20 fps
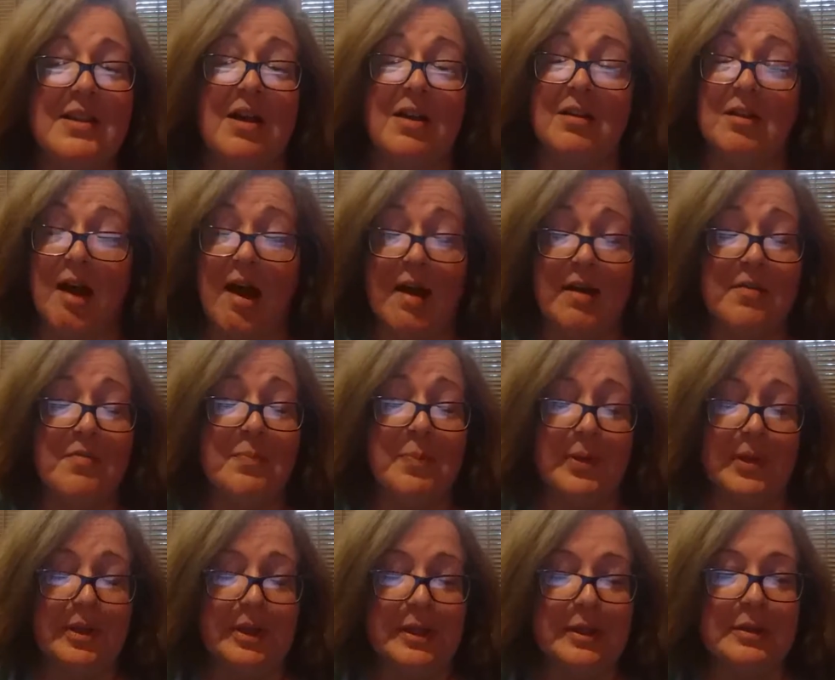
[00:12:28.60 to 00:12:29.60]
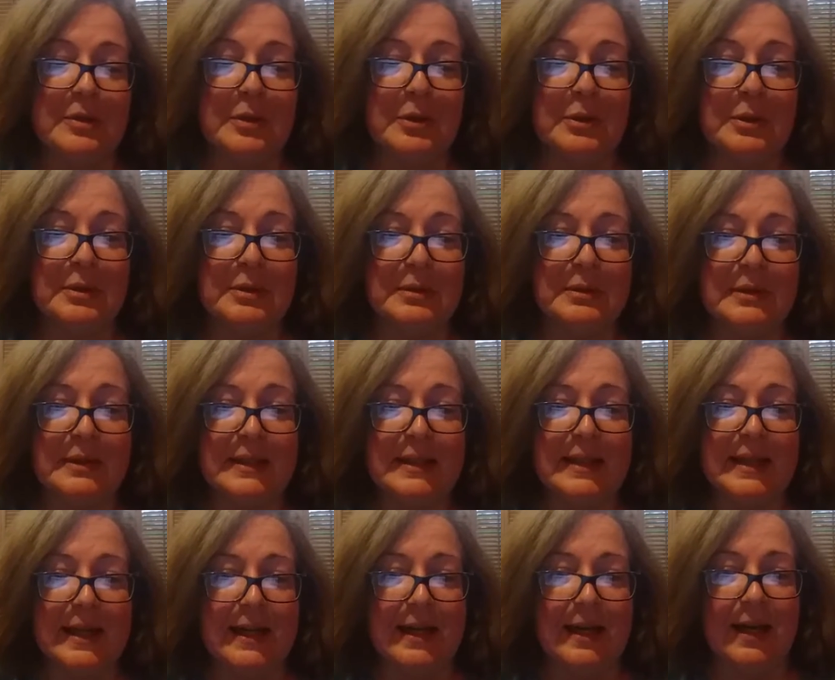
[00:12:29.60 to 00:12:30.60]
a lot of political
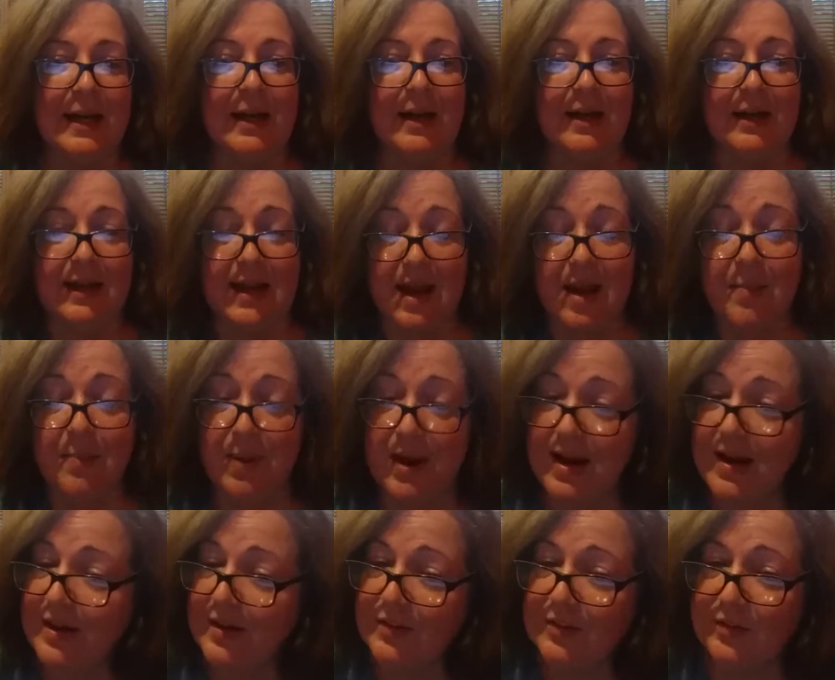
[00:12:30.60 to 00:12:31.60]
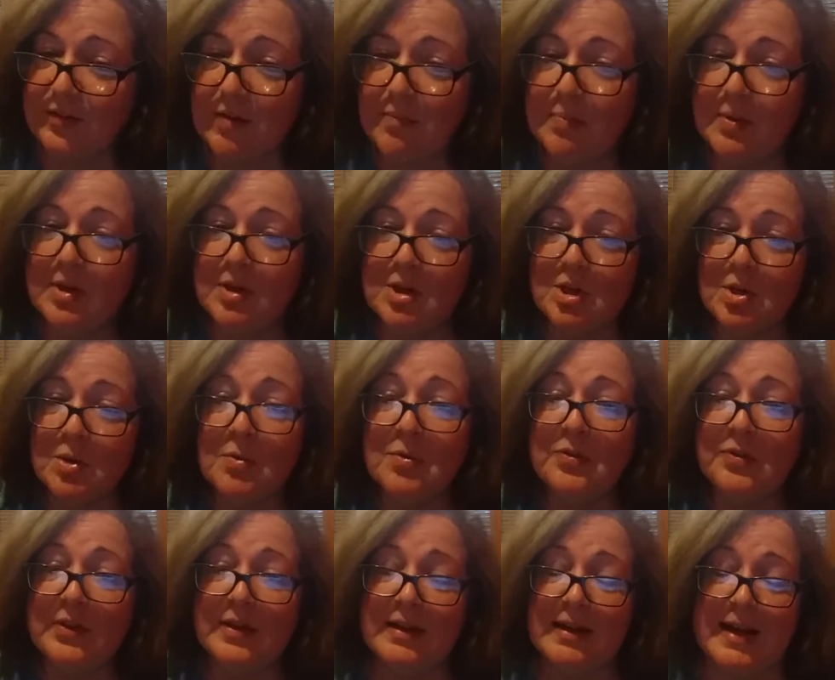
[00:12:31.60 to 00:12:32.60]
campaigns have been
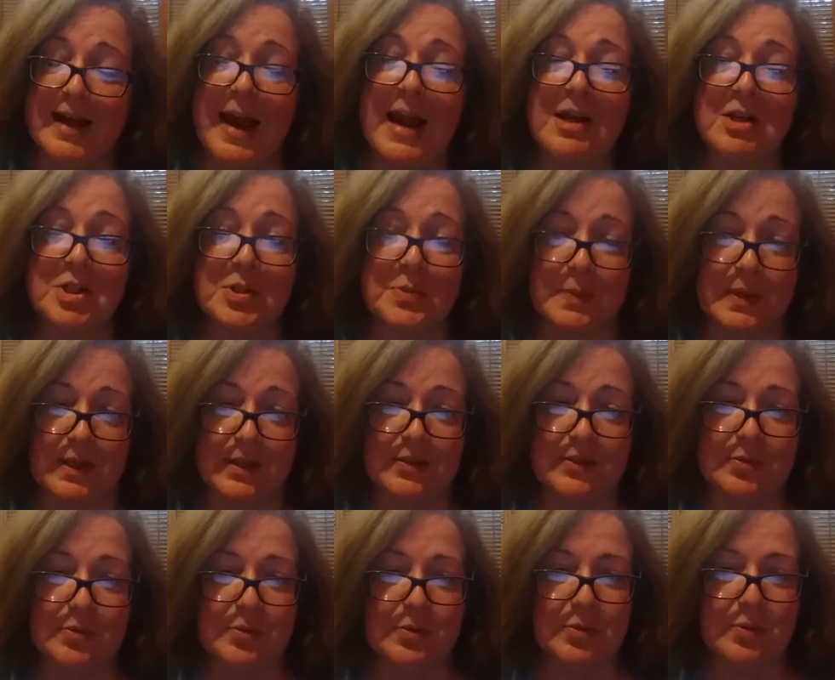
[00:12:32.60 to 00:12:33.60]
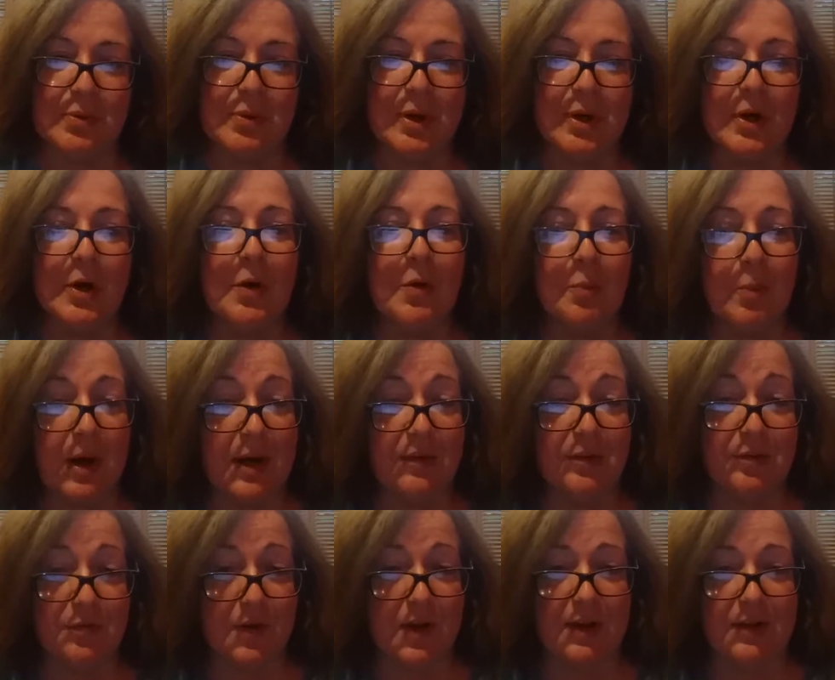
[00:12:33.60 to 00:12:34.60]
using Cash Me to
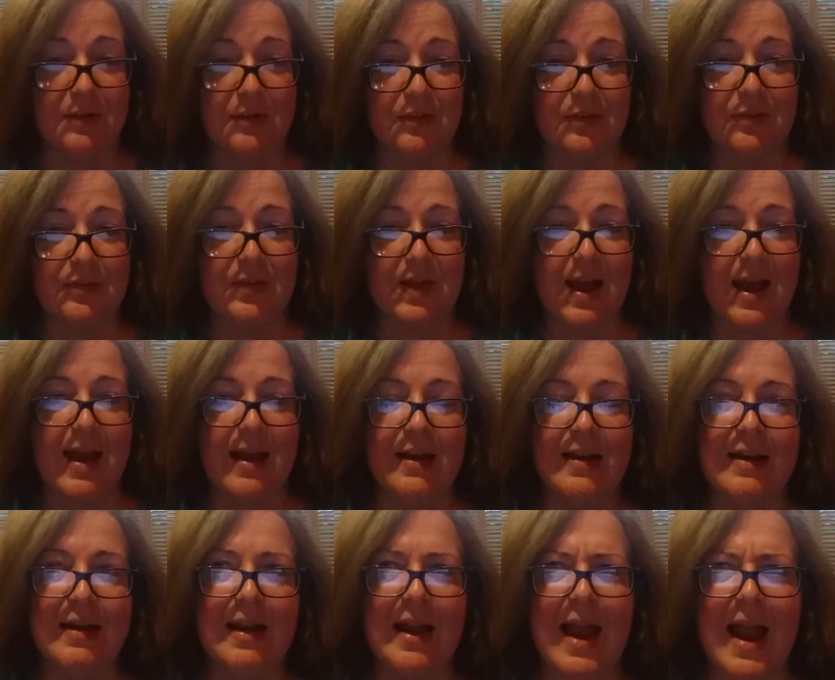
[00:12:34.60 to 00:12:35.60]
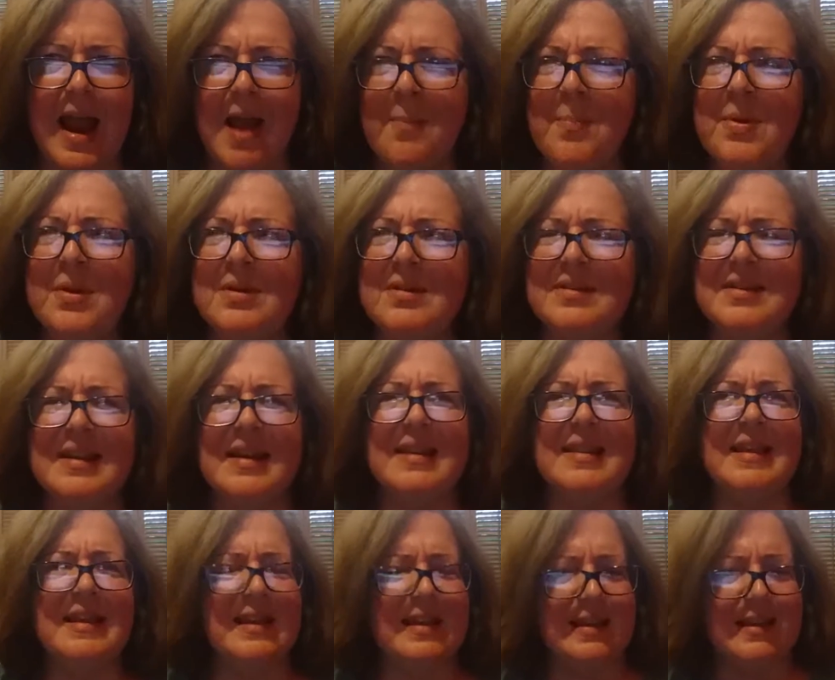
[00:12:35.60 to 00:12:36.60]
raise funds. That happened, I
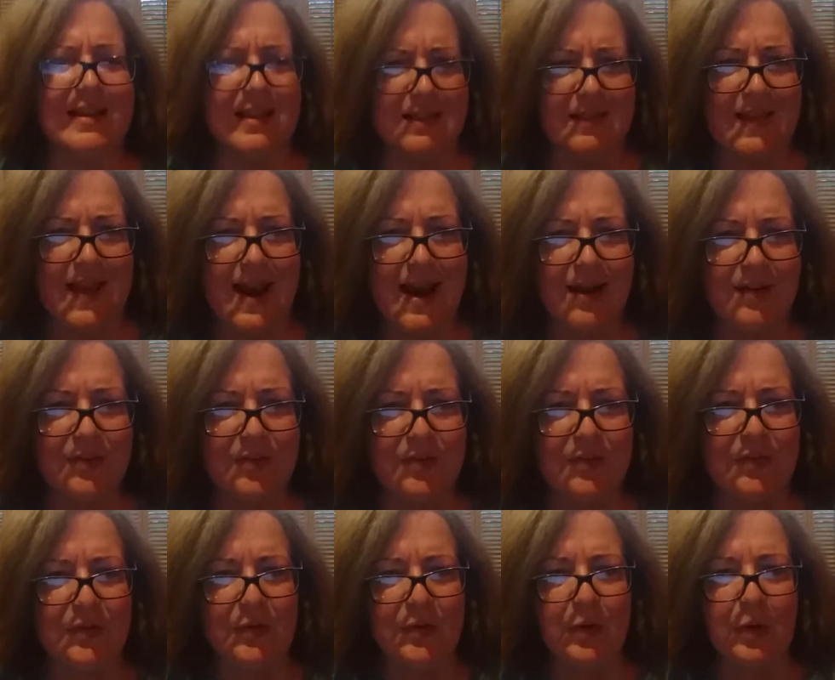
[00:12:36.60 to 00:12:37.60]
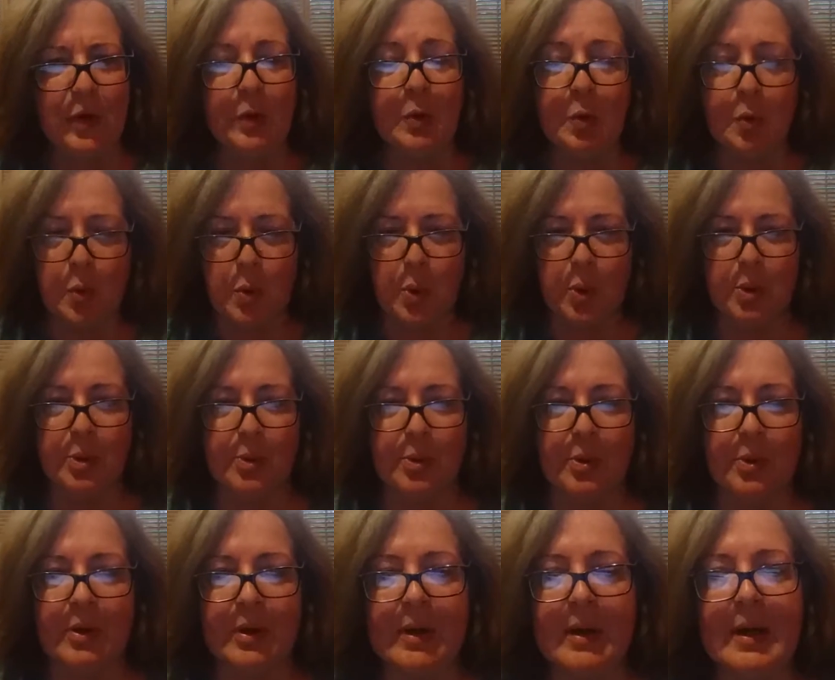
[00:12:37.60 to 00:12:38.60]
think, in the last
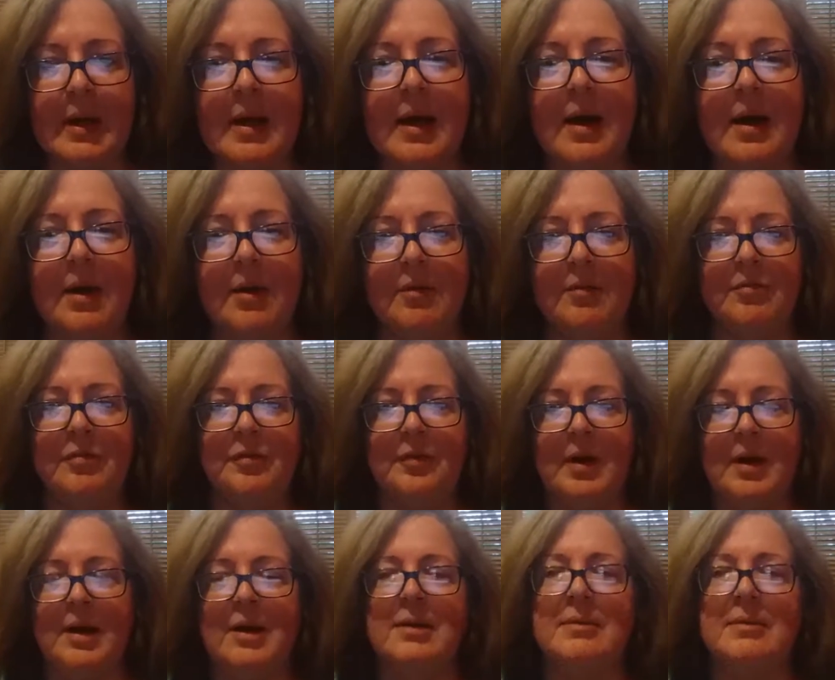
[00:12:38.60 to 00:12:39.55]
quarter of